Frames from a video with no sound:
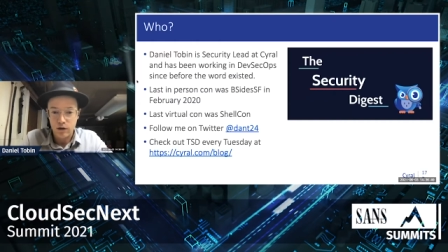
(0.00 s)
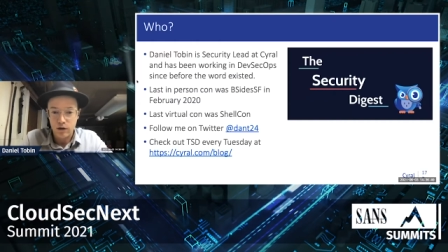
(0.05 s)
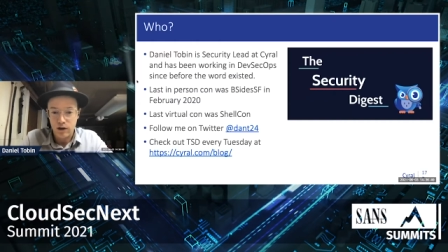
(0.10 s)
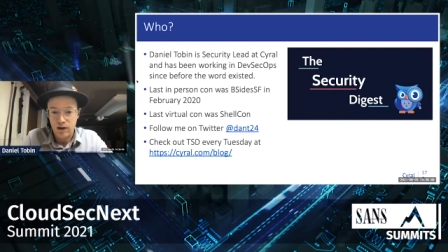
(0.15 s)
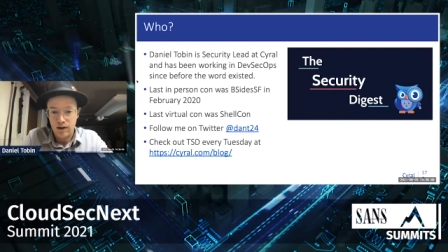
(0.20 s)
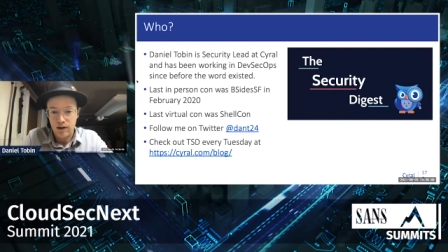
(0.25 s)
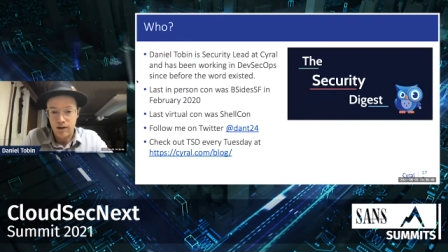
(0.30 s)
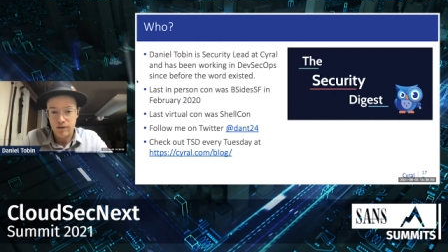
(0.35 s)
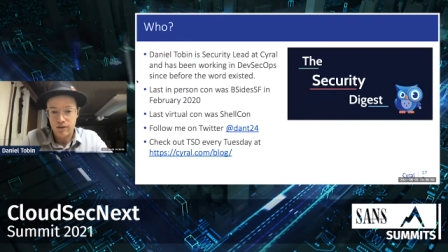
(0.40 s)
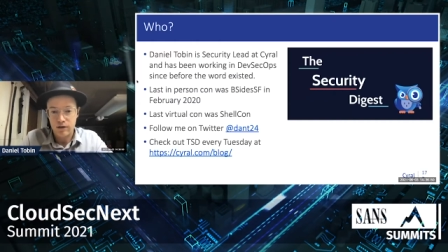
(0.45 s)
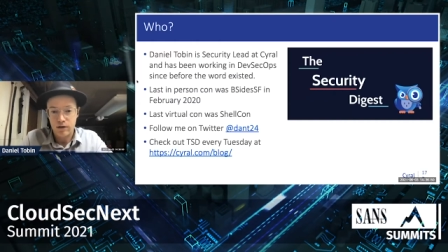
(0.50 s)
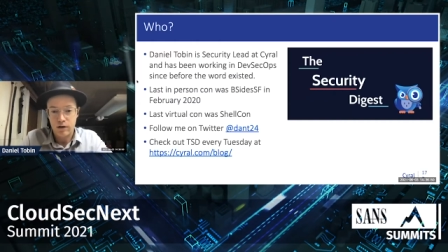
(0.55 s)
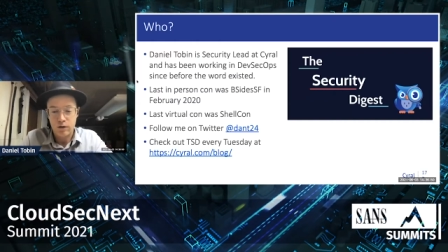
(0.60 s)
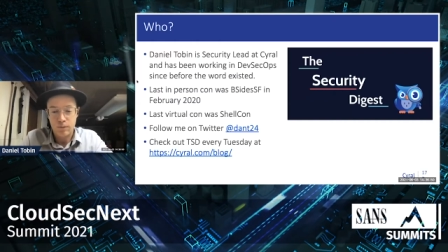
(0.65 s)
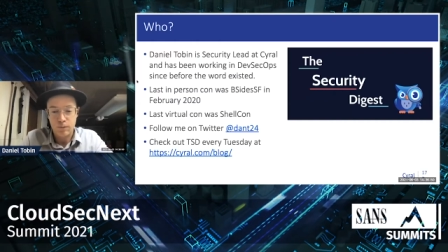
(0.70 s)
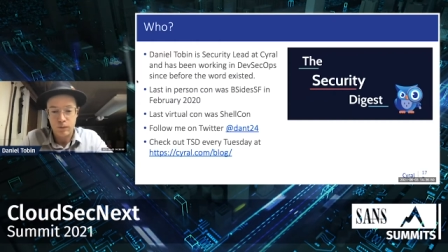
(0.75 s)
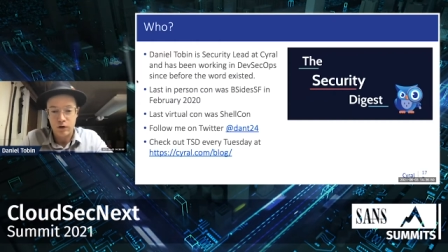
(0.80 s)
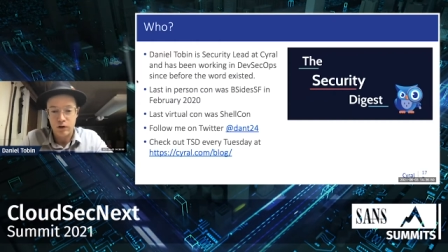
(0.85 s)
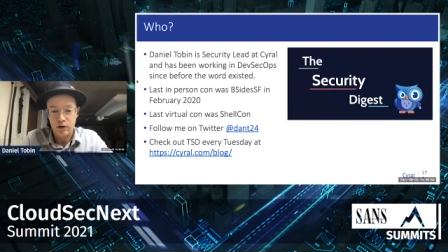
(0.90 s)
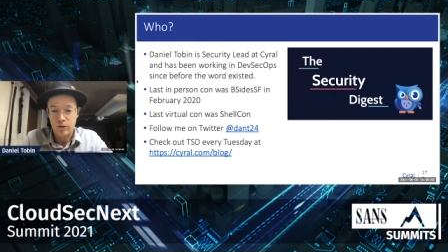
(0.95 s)
a uh,
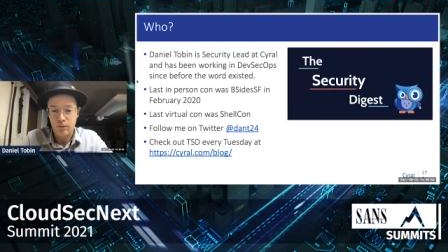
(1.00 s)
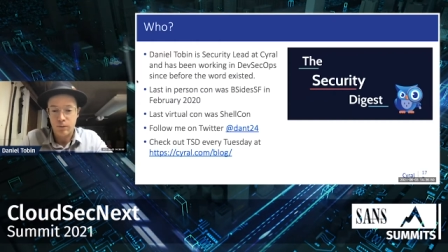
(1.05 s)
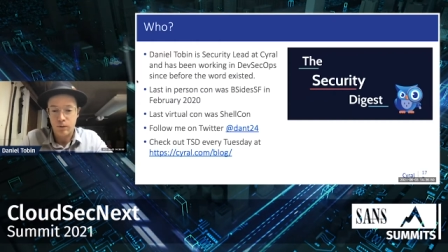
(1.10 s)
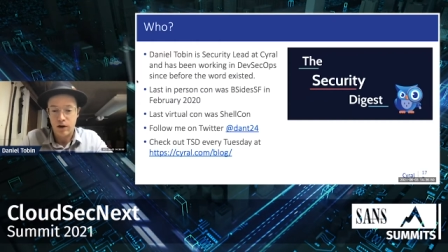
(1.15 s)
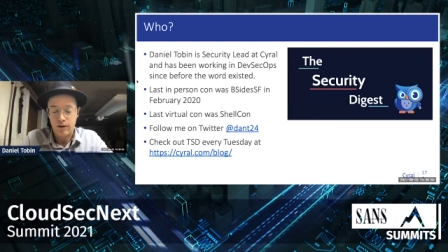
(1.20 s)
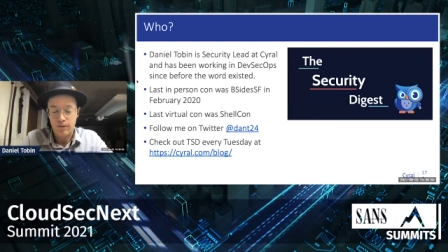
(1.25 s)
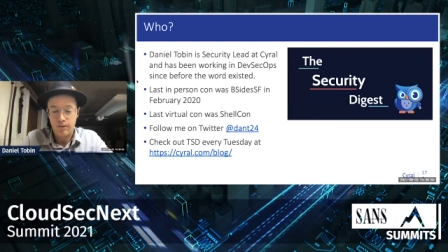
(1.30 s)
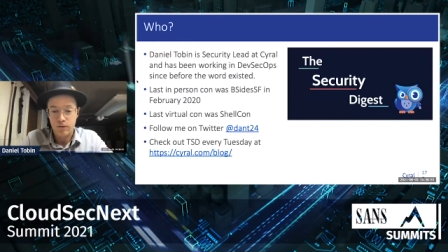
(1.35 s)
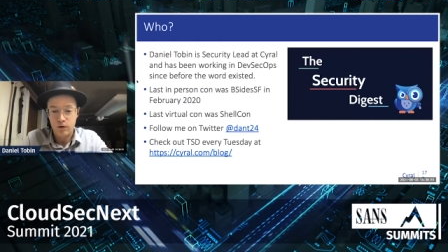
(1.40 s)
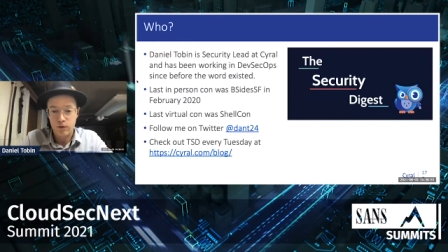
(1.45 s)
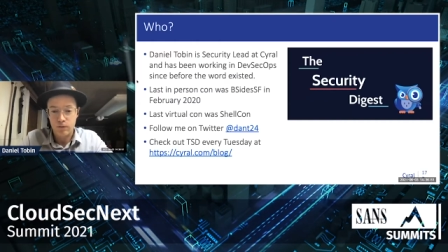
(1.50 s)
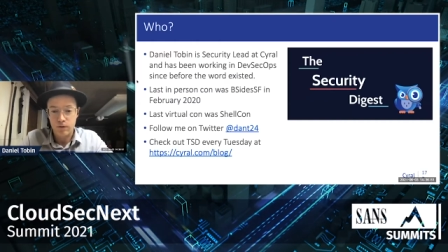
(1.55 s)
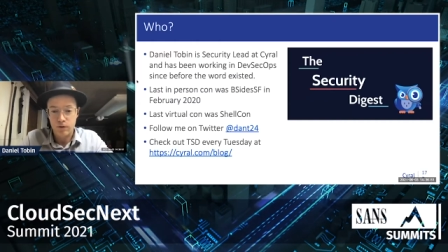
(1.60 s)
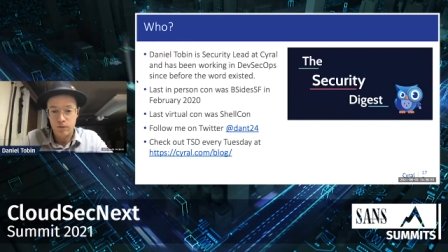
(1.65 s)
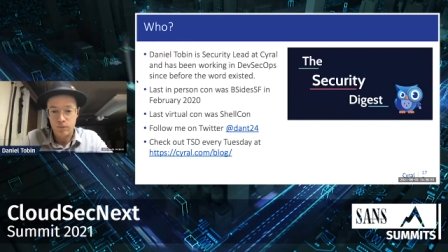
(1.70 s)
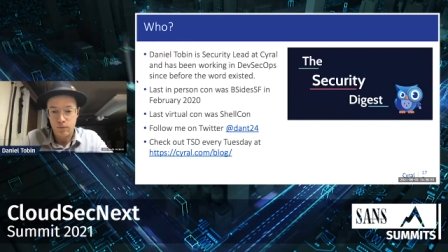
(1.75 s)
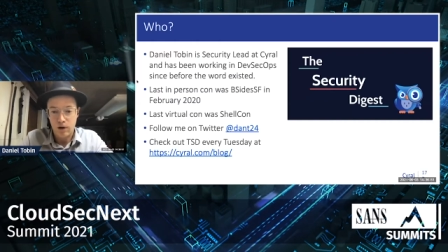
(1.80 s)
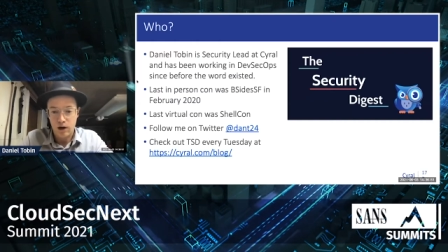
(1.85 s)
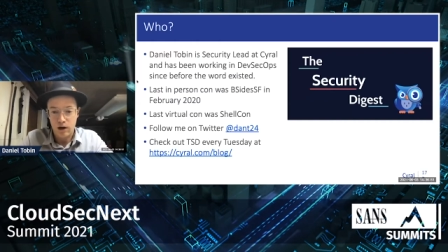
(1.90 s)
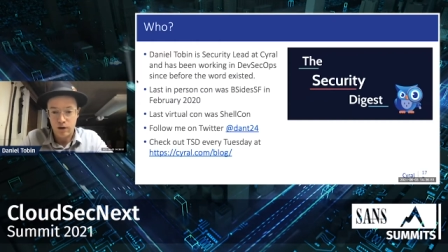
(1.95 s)
startup building a platform for
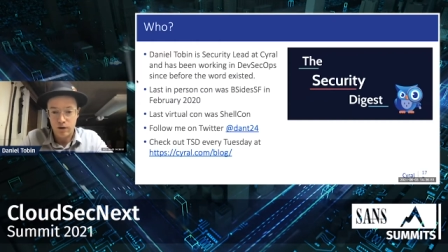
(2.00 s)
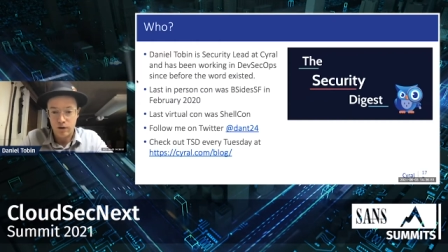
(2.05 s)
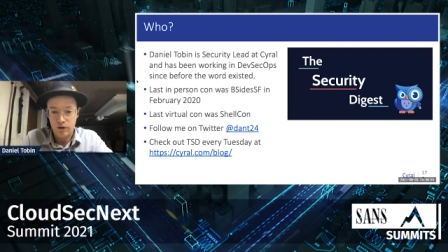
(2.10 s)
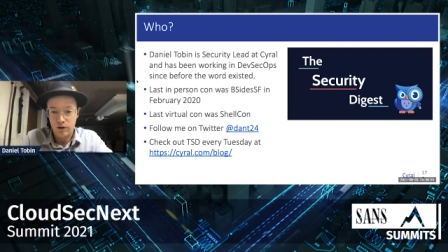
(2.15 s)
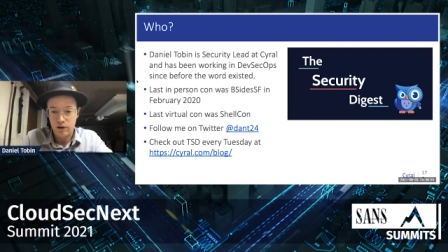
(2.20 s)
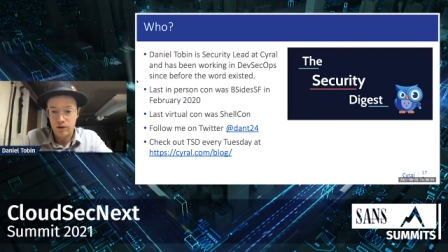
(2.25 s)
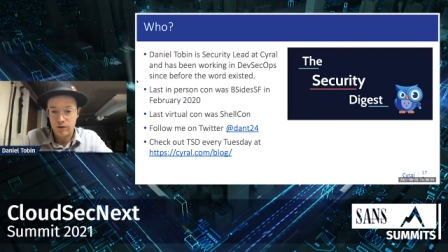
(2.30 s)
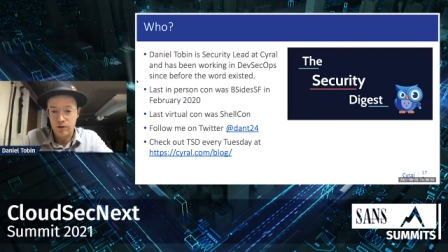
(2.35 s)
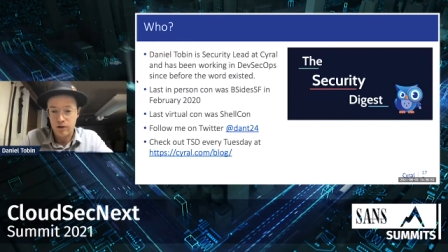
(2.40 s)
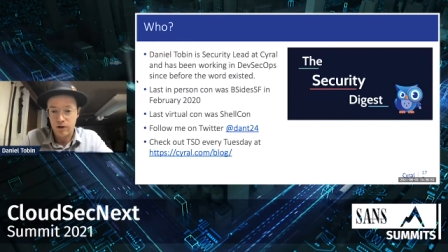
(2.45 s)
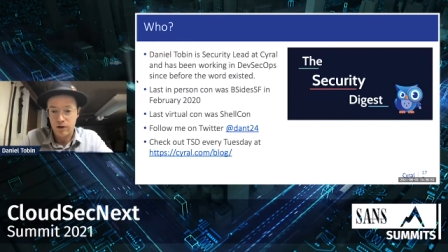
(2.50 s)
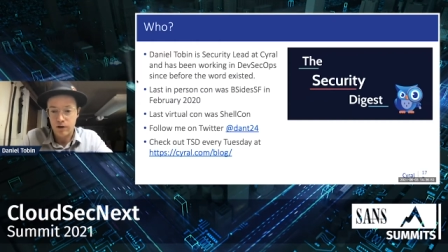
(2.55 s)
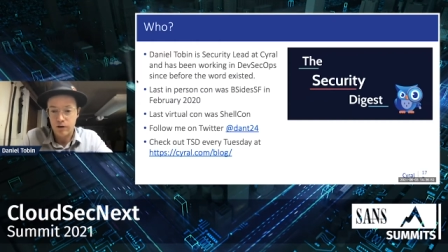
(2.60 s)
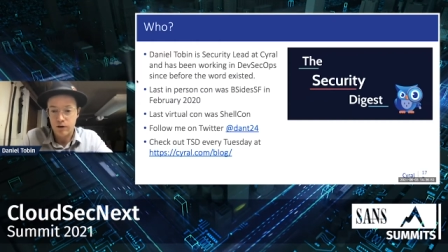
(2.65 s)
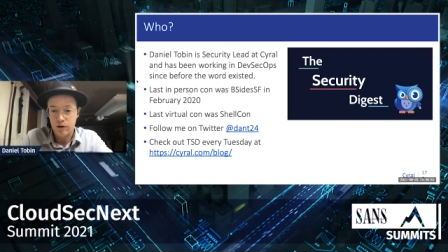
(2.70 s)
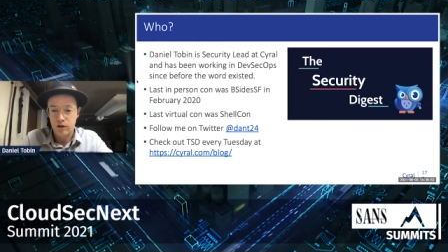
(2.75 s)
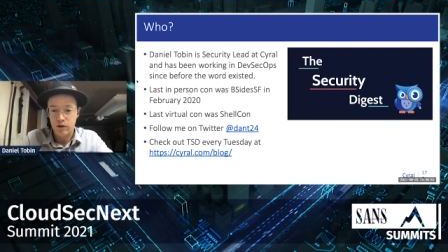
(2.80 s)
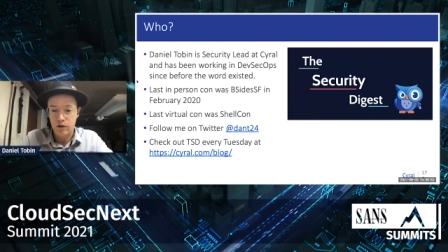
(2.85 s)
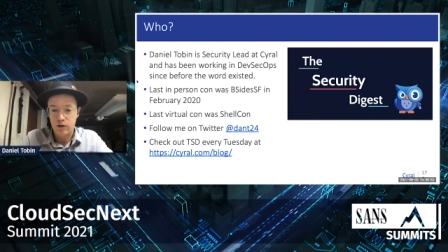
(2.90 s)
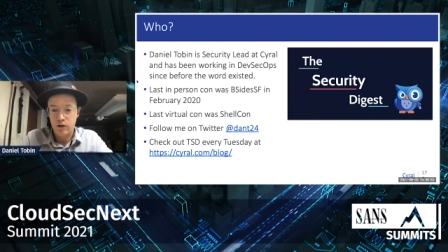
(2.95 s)
monitoring and
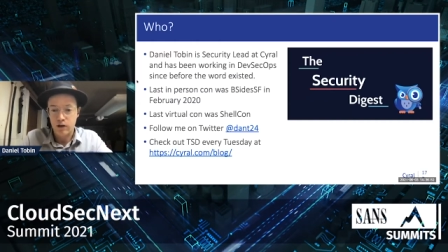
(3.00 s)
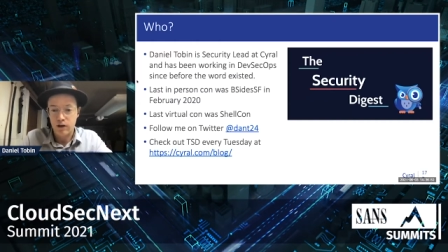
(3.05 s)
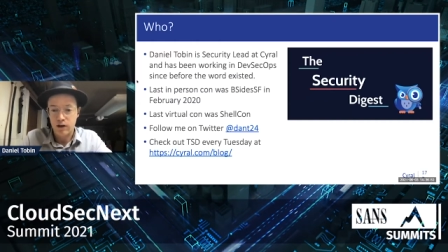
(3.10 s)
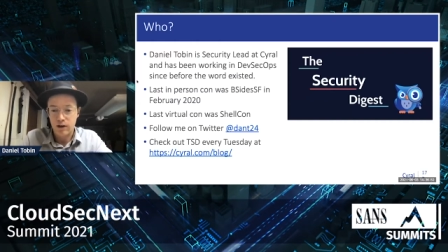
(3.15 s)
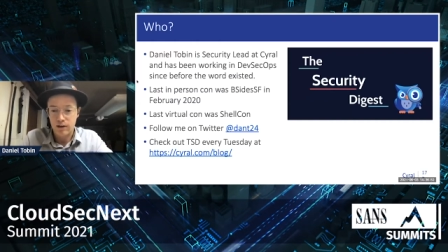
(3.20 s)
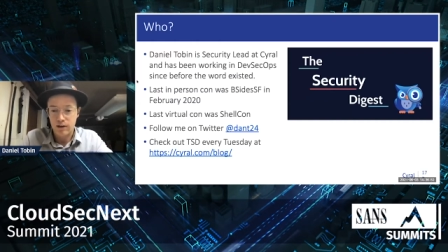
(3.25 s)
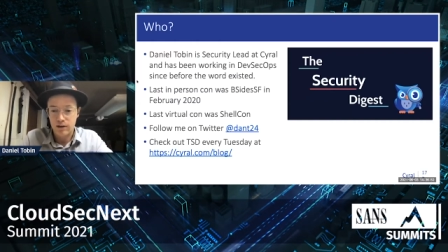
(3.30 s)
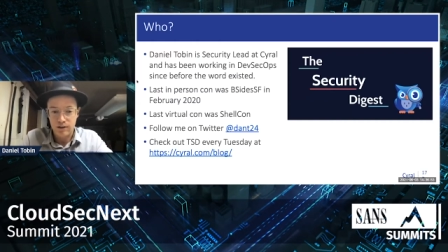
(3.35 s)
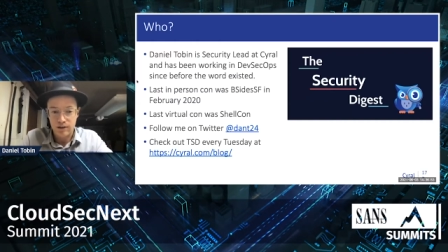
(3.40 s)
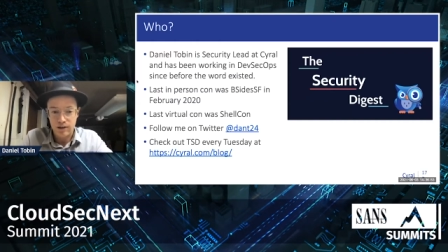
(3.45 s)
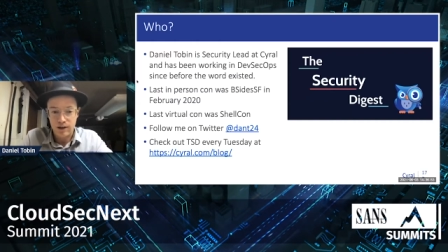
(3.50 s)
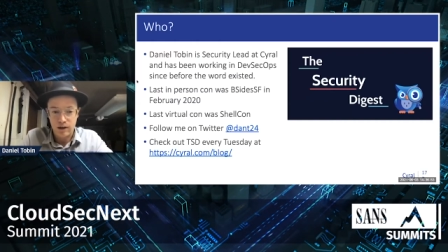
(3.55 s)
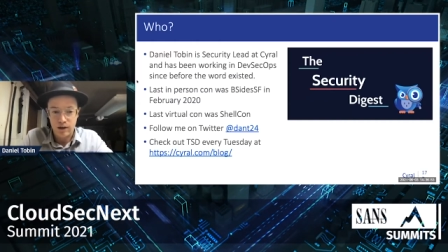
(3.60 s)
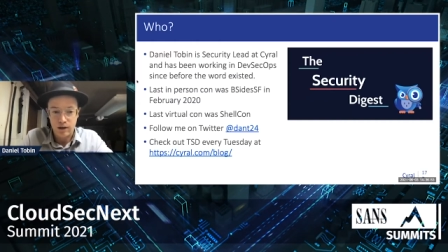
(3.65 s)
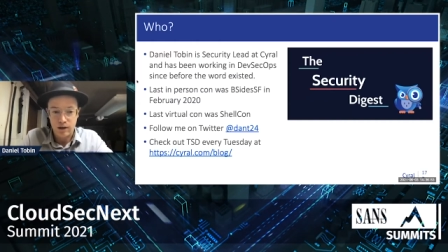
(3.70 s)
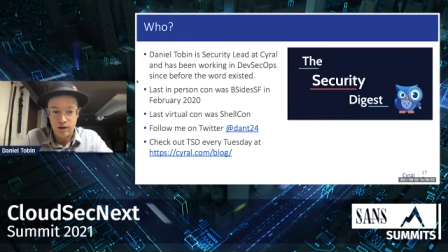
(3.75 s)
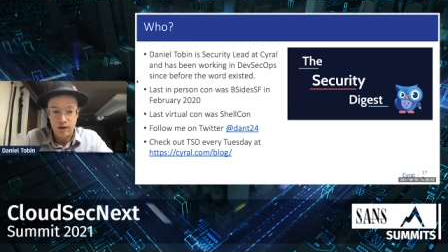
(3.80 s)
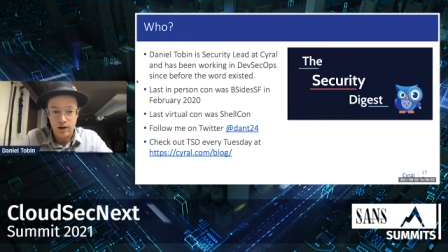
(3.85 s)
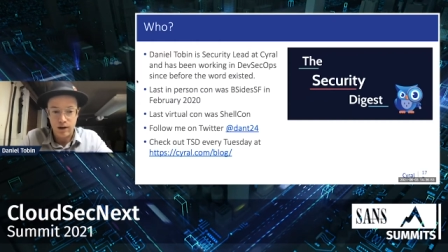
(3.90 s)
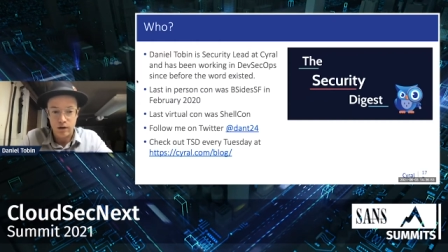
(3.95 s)
securing uh, the data
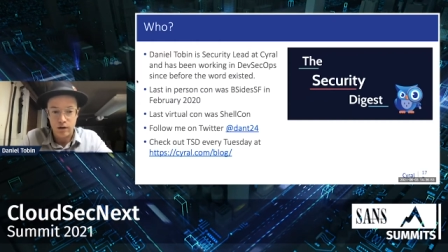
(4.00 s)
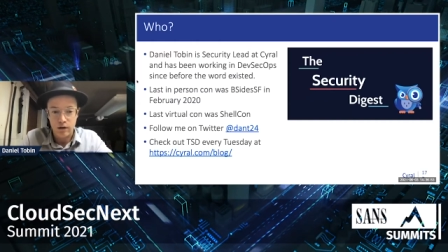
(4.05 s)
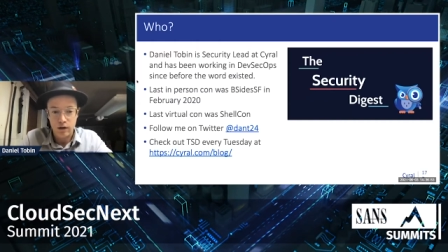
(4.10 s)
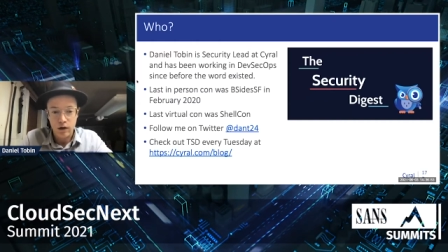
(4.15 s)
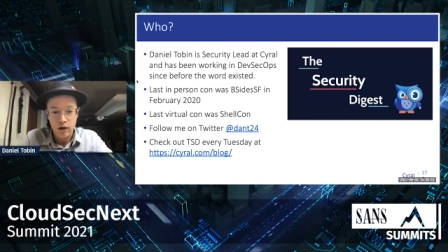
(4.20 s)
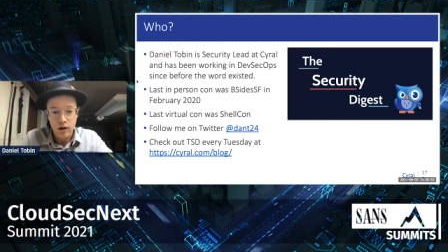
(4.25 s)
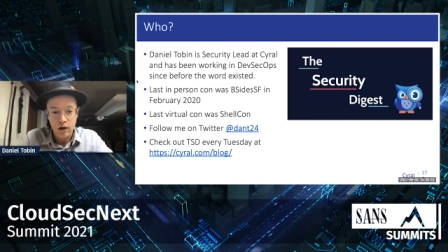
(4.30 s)
cloud.